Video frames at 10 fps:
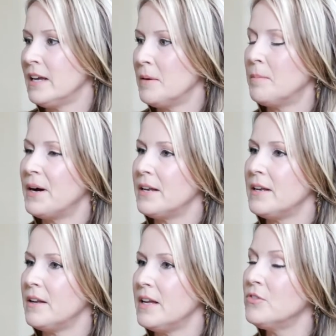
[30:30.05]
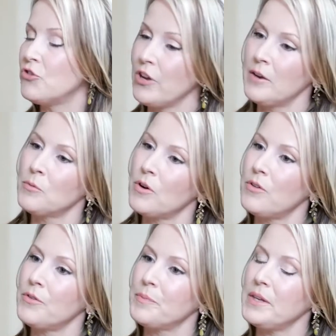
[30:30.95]
But in
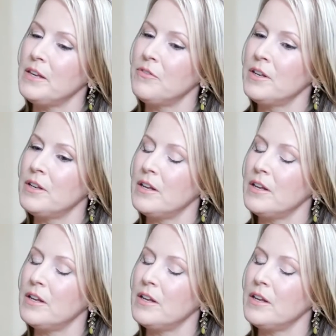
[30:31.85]
general, even